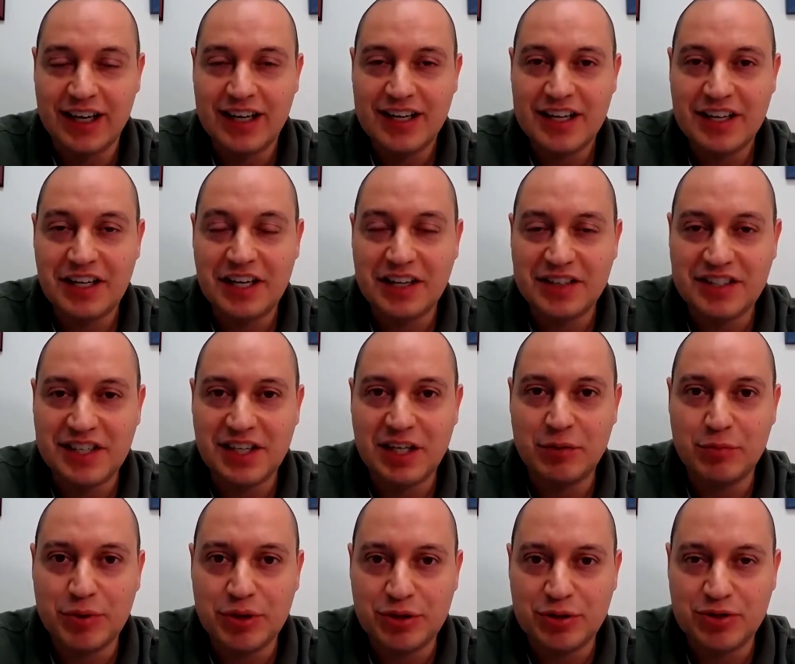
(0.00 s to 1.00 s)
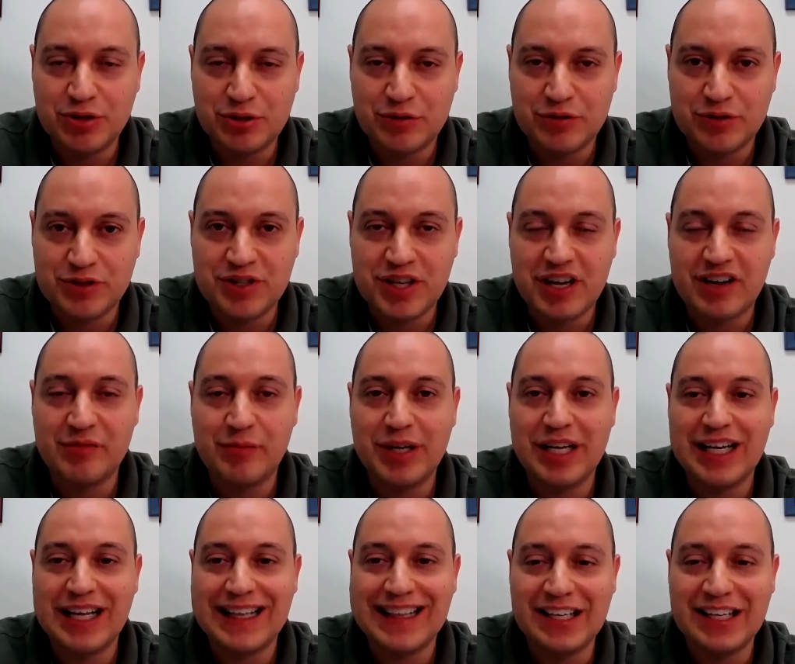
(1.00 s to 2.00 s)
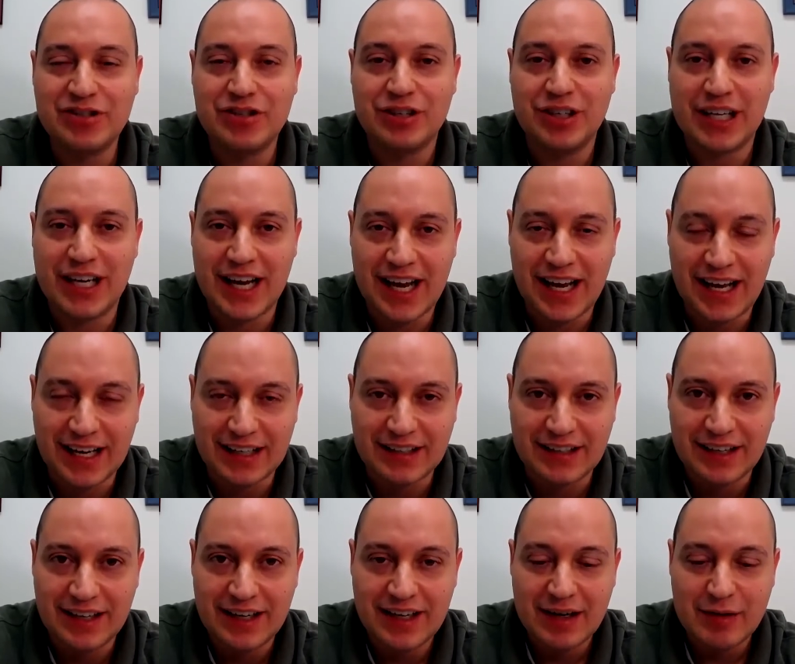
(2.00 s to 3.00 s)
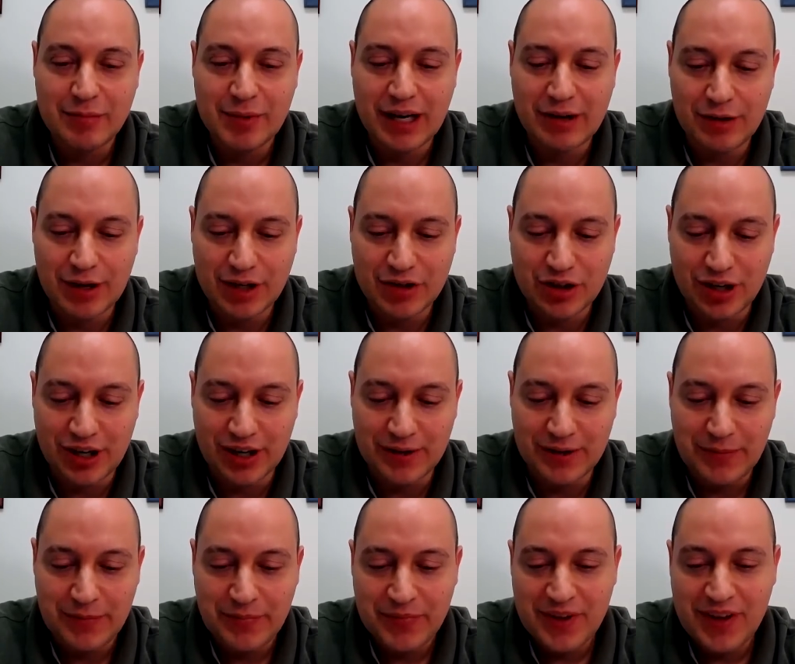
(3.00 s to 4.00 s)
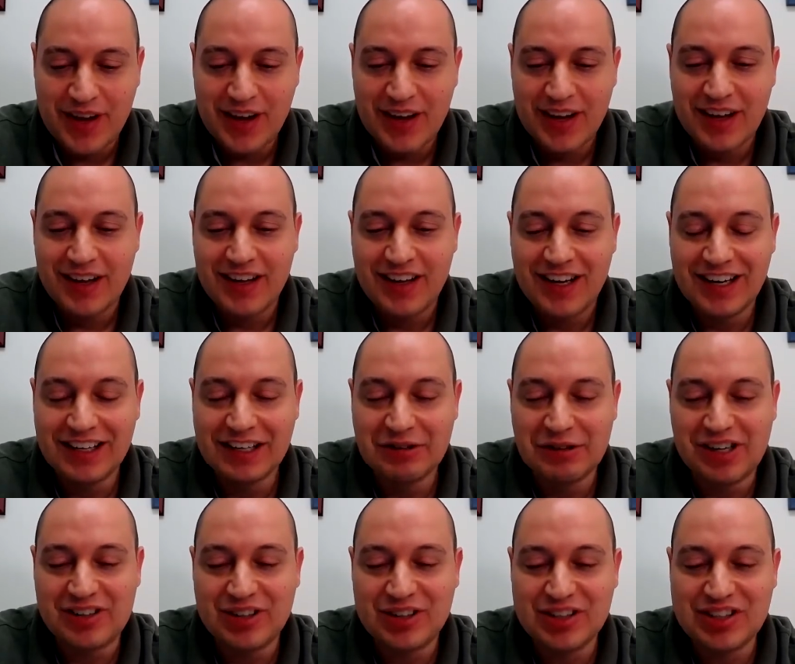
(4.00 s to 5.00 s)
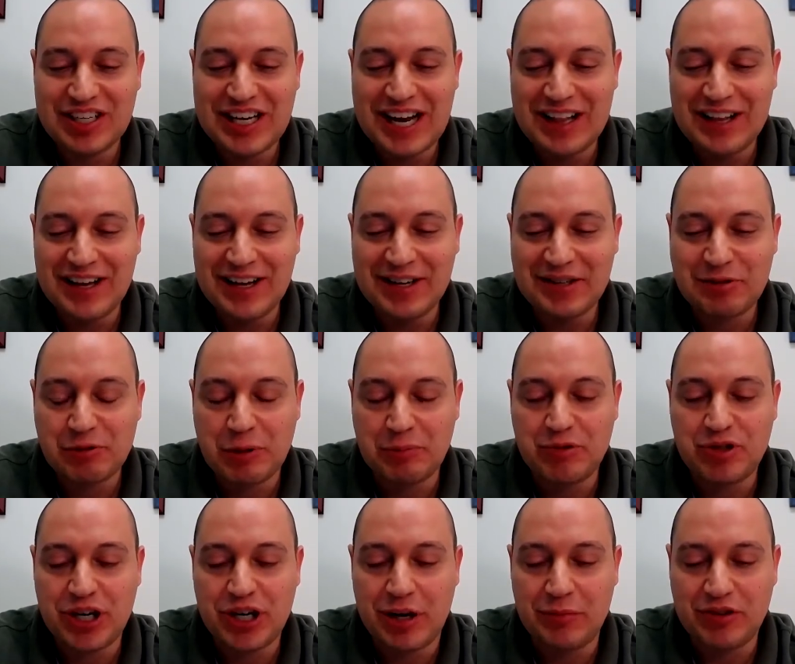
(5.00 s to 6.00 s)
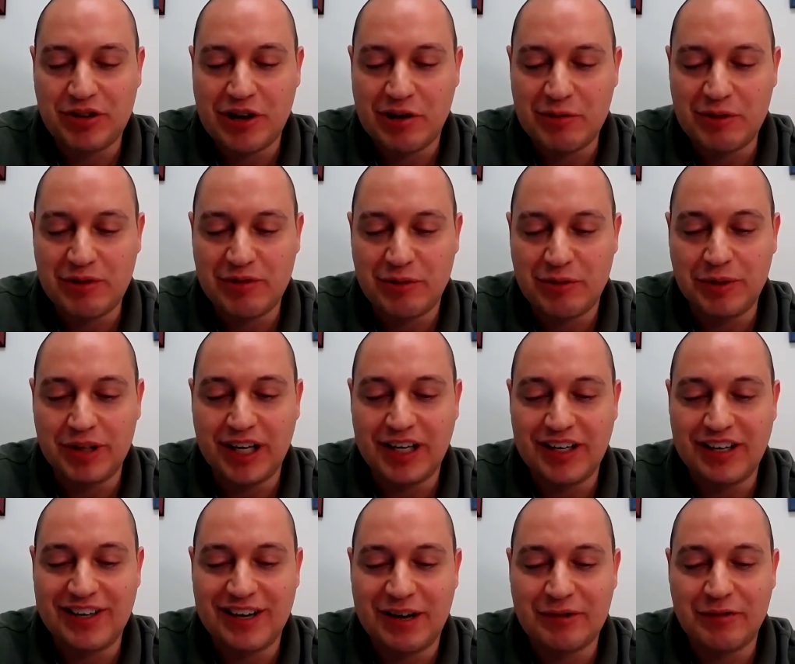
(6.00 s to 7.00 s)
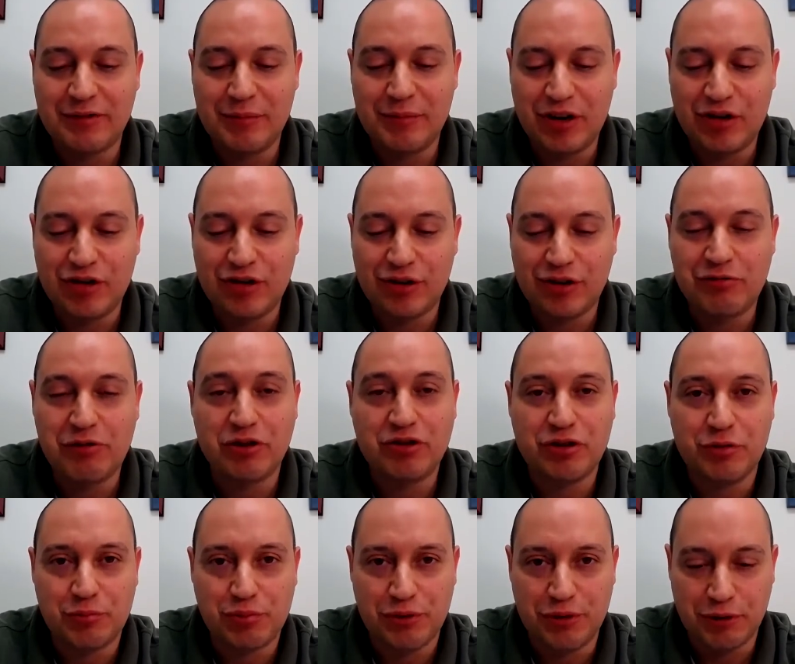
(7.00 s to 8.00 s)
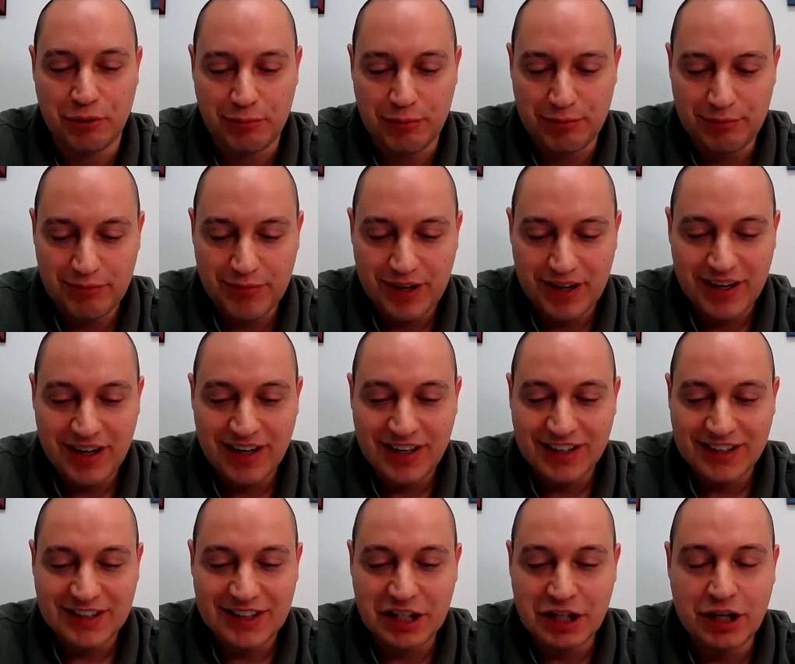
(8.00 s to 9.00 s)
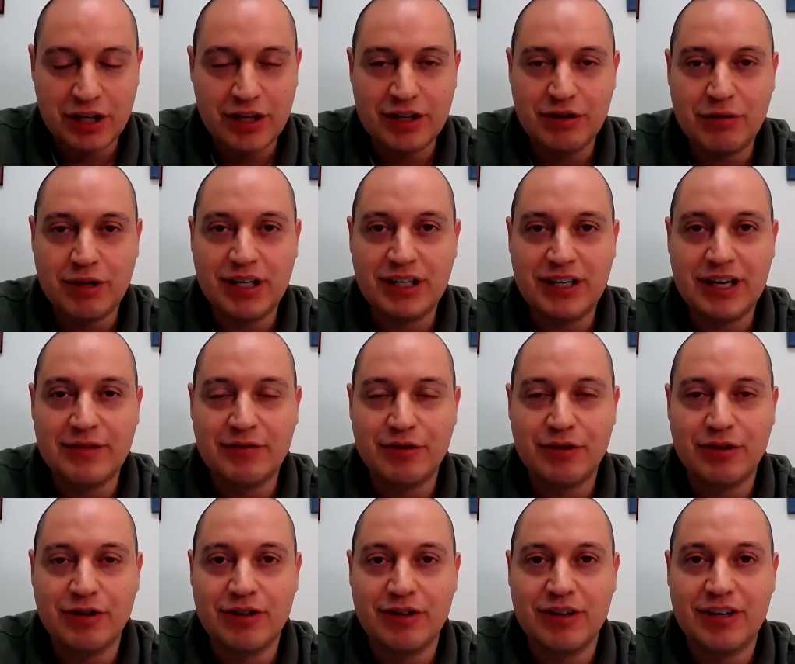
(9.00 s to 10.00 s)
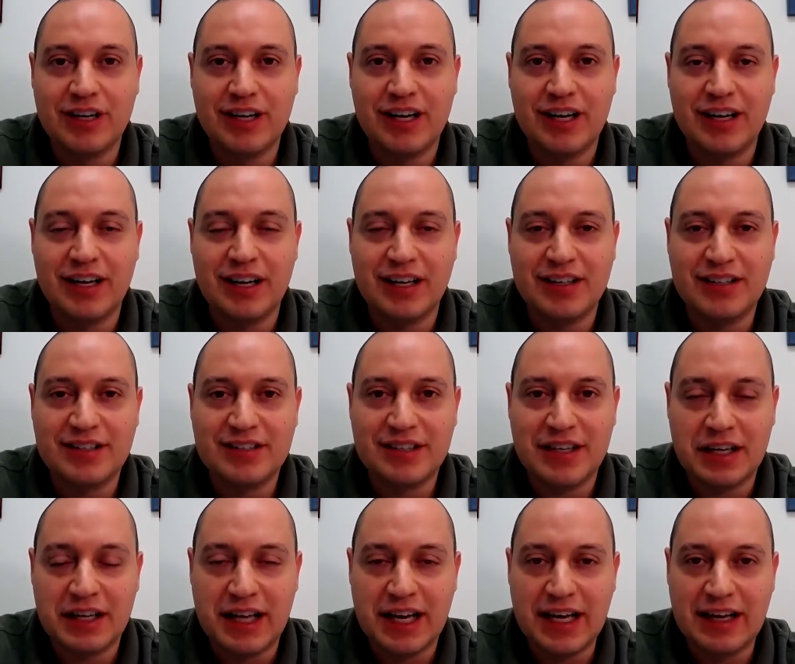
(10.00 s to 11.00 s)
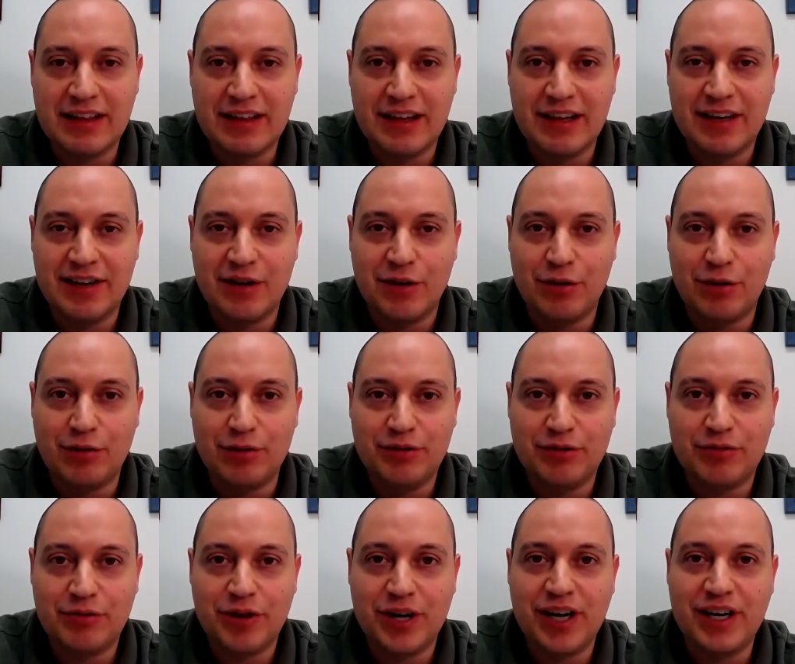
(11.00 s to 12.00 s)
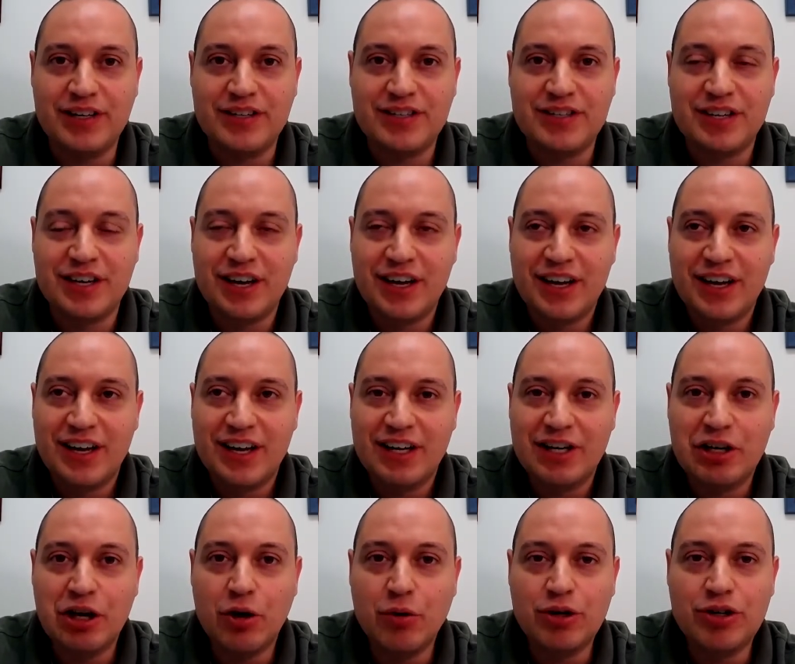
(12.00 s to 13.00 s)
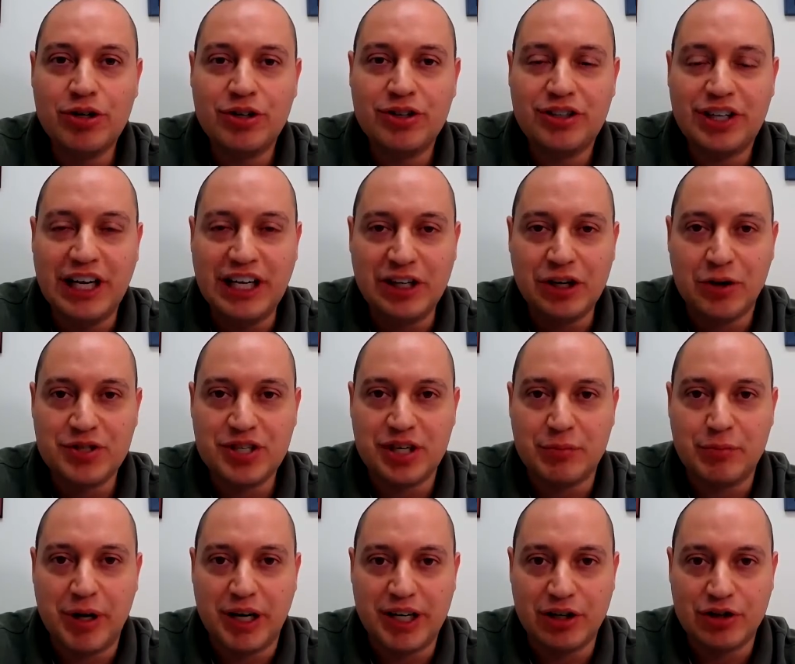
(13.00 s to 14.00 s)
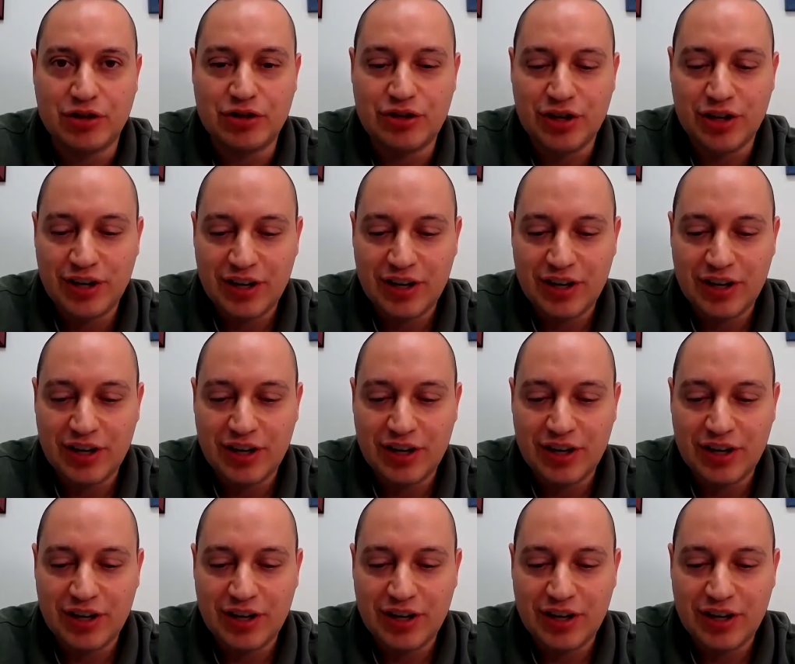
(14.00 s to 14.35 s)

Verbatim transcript: the DNC computer servers that have been allegedly hacked by Russia. Hillary Clinton allies rip James Comey for belated confirmation on Russia probe. See, you can never, it, it's like that old phrase, no good deed goes unpunished,